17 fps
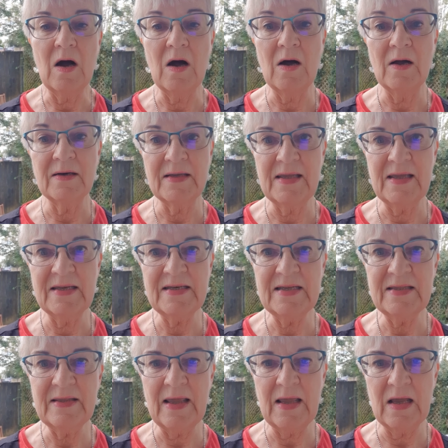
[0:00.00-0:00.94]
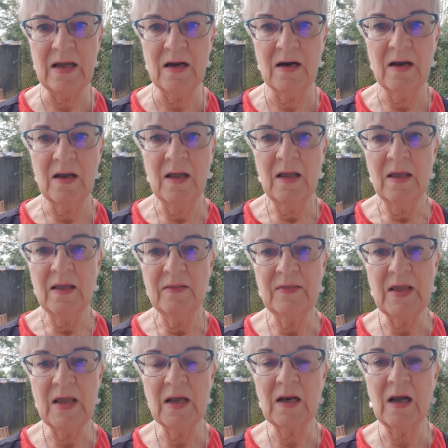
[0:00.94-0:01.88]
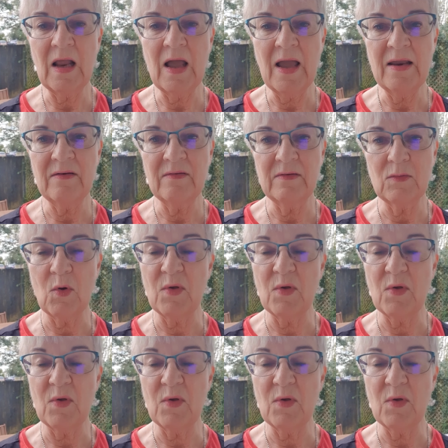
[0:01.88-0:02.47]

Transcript: on getting their, their client